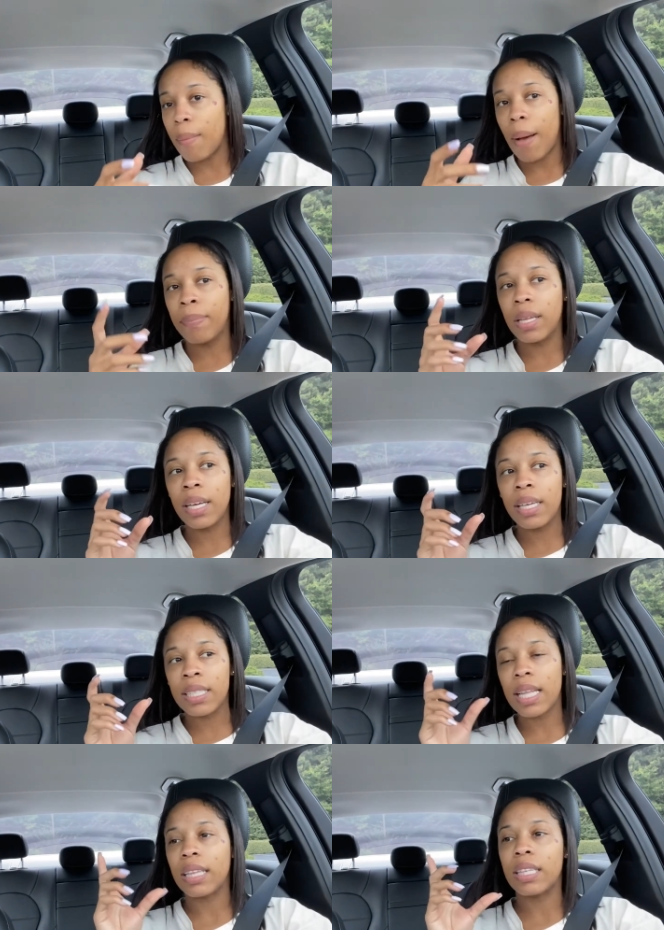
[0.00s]
my blood
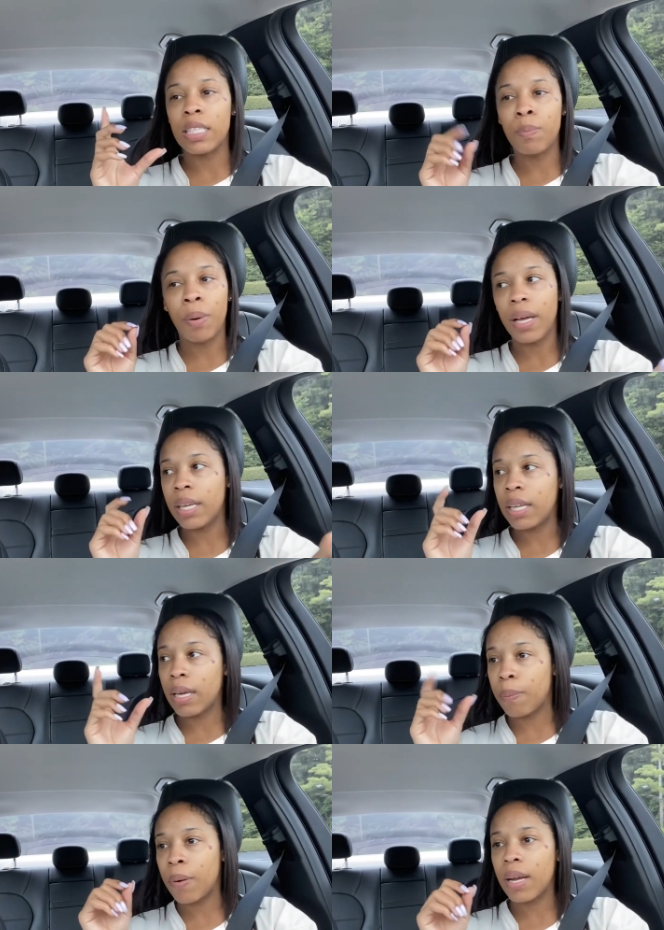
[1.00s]
it's like this button
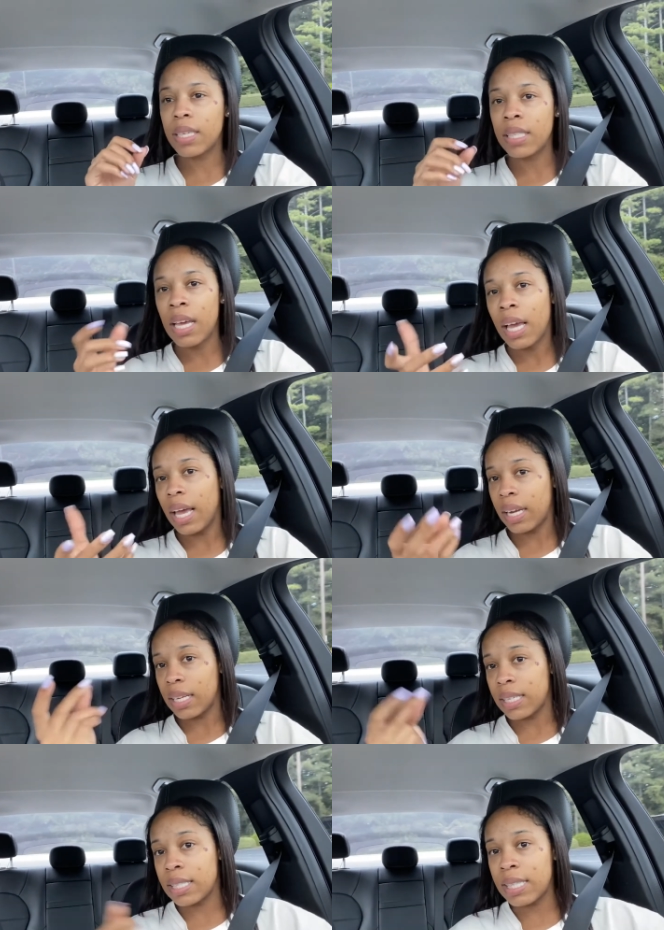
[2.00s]
they'll press and
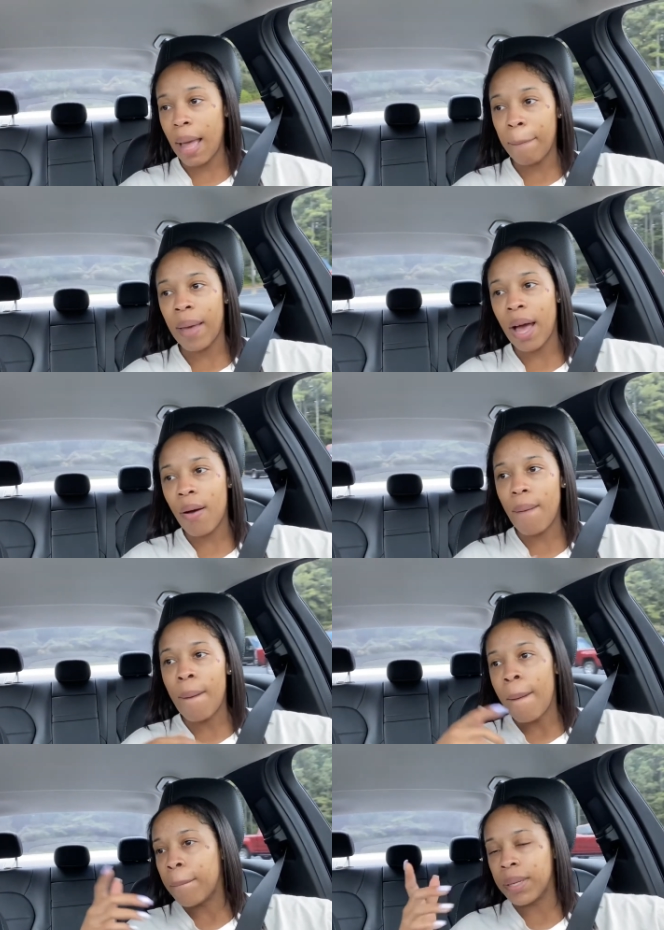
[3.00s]
it'll snap out
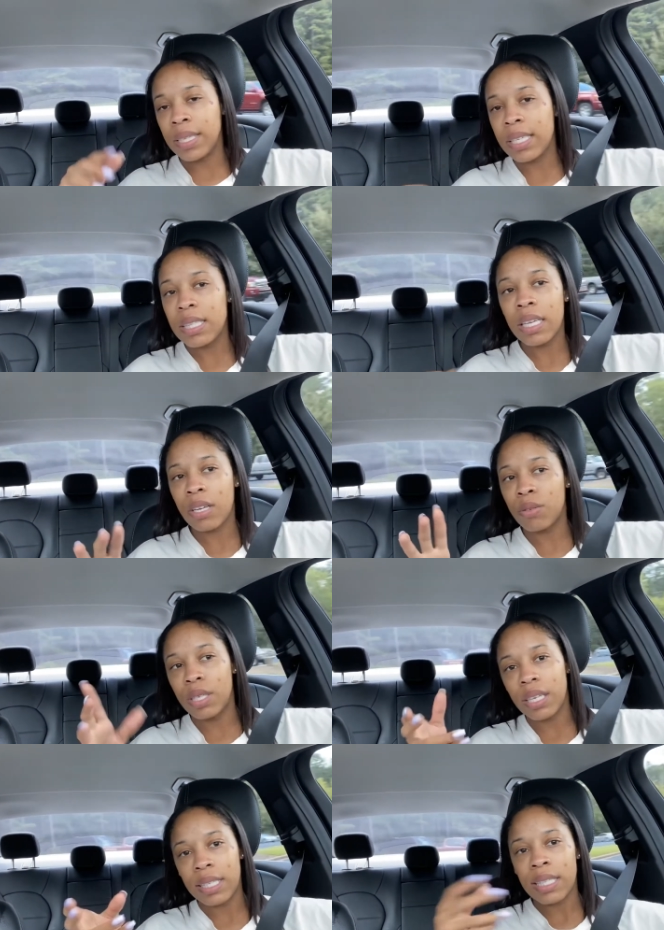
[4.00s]
but this needle
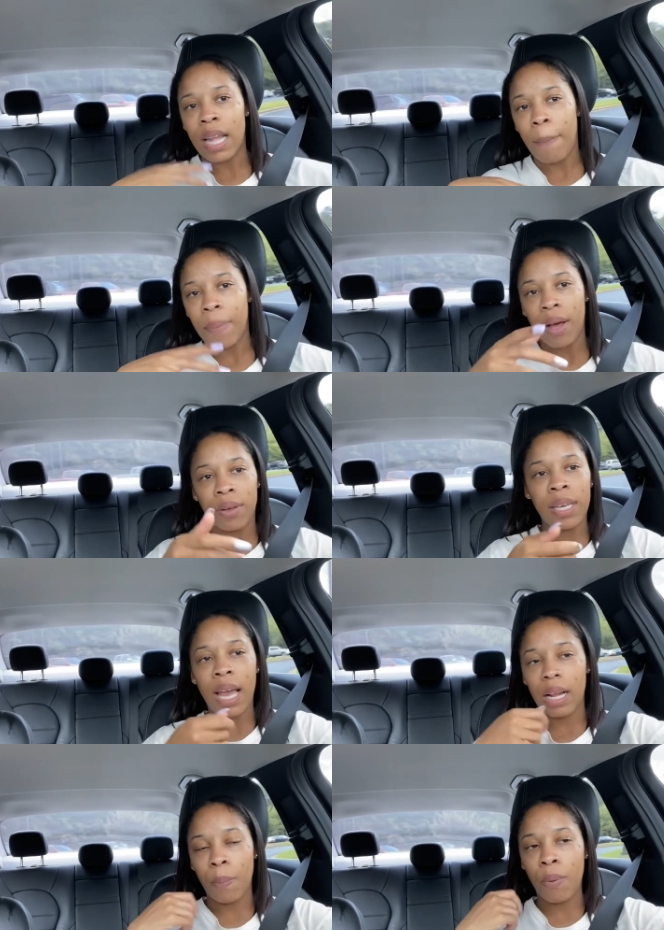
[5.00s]
didn't snap out he
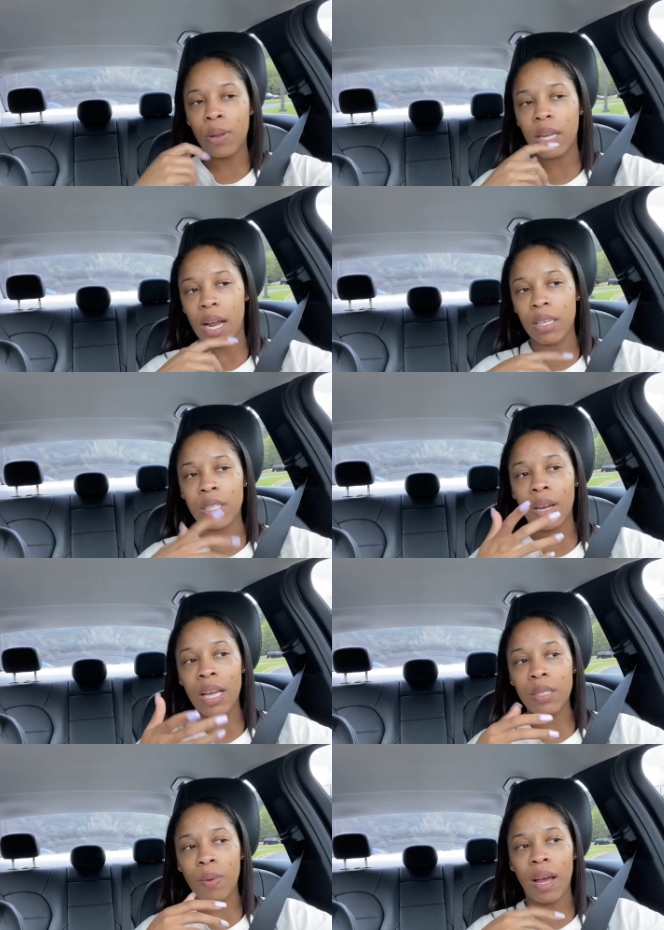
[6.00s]
had to pull it out so
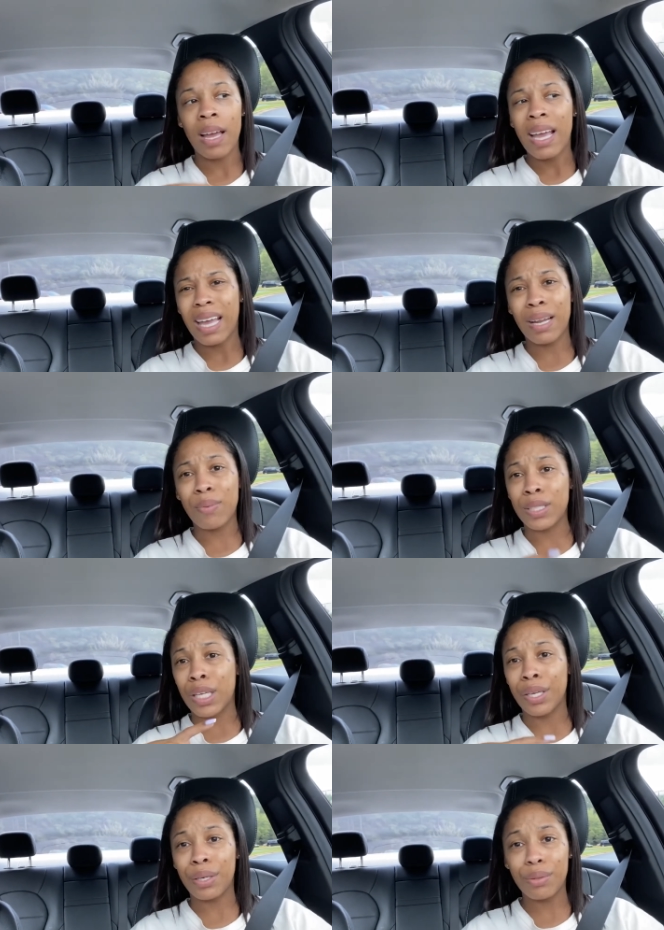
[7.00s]
that's why and it was
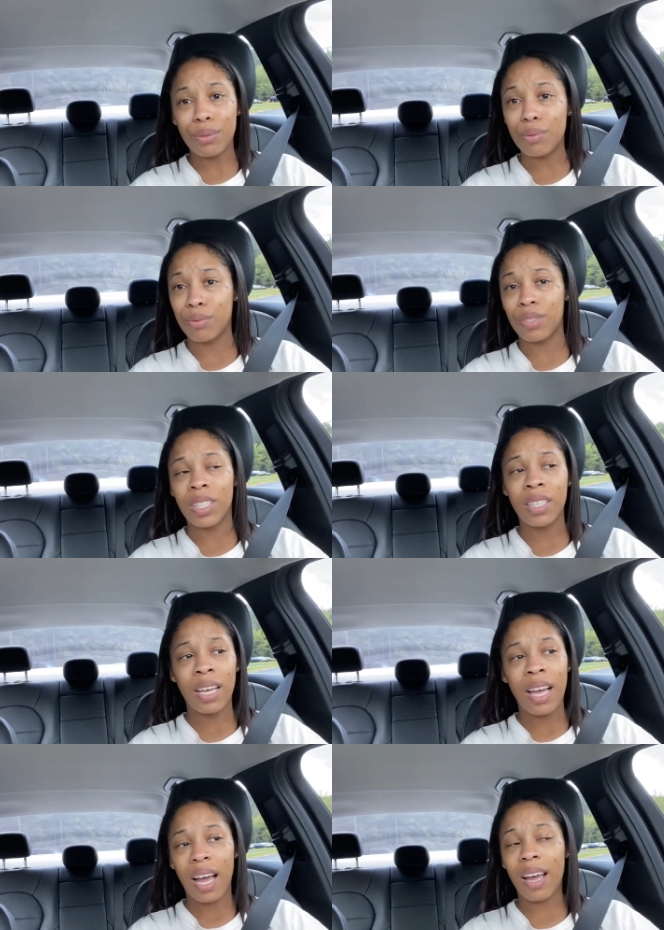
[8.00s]
huge
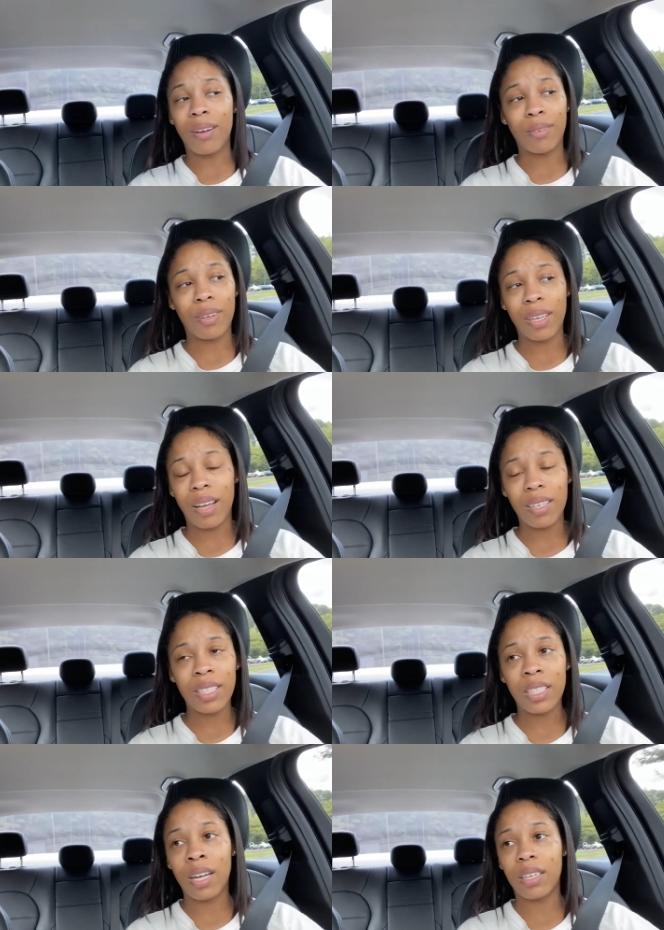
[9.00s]
i don't know y'all it
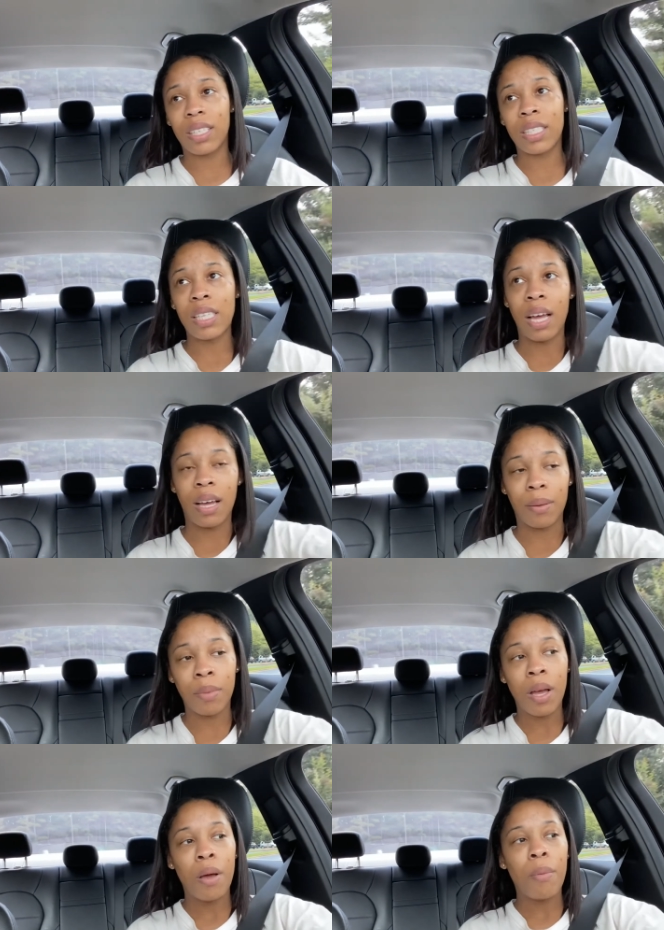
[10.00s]
just hurt this time
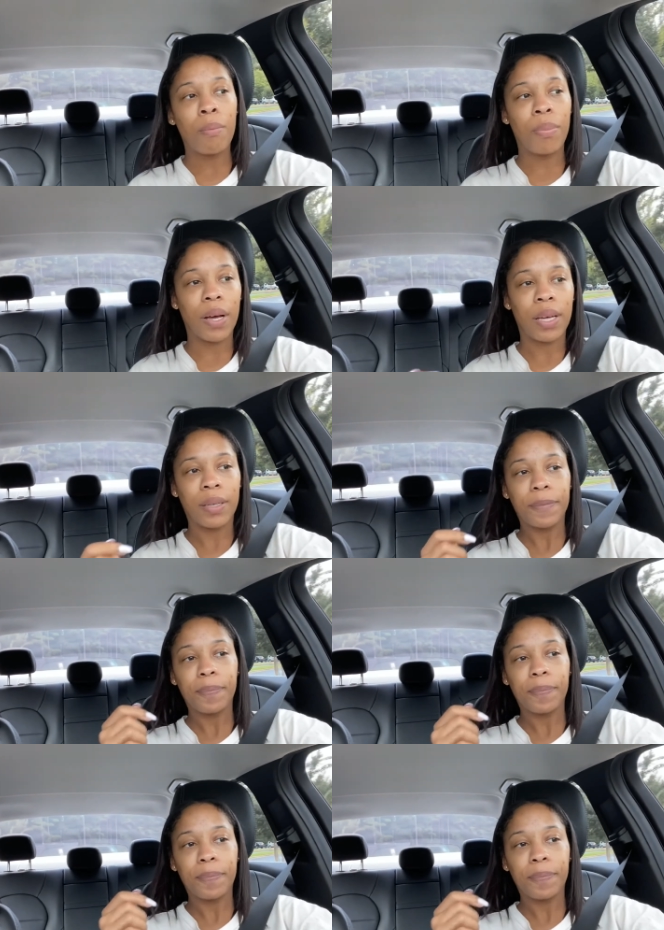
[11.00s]
but